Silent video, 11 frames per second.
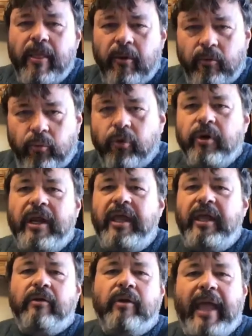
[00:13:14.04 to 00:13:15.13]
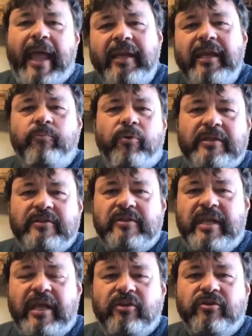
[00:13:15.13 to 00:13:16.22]
We're in any
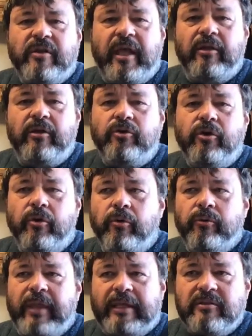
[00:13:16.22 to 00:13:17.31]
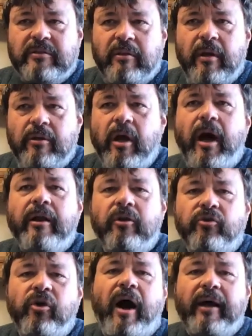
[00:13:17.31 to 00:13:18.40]
presentation that you do that's not a
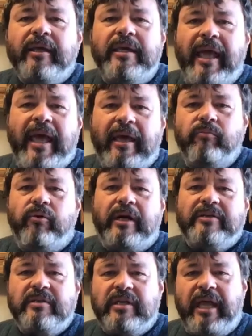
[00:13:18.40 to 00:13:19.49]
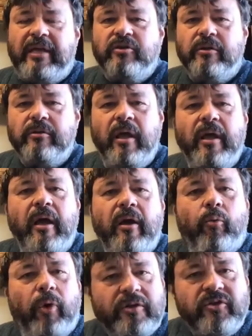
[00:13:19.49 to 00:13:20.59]
talking head presentation.
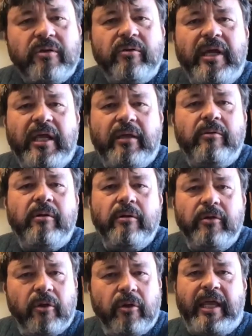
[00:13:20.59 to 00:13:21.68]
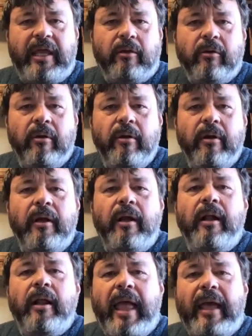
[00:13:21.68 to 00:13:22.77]
Once you're in, you're in.
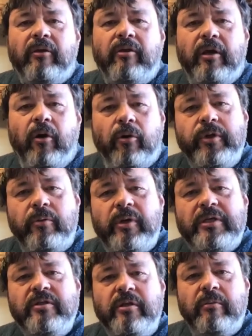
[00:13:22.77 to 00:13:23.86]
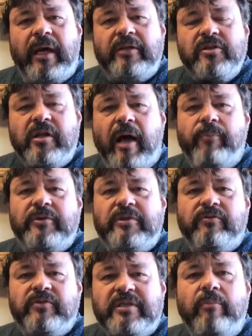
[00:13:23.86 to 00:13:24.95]
And the yeah. only reason you might stop is
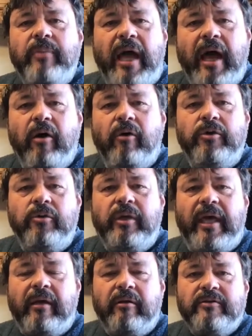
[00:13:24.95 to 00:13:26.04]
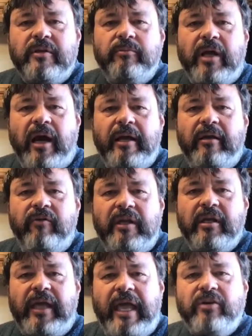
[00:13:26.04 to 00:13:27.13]
if somehow you get some kind of
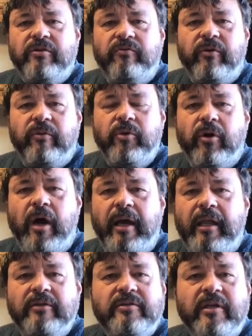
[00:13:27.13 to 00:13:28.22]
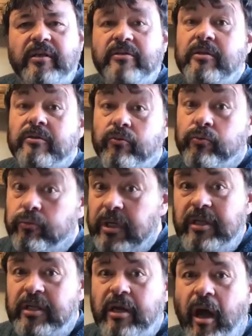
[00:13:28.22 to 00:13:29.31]
indication from your audience that this is
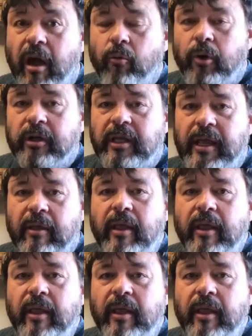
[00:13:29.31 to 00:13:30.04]
really not working.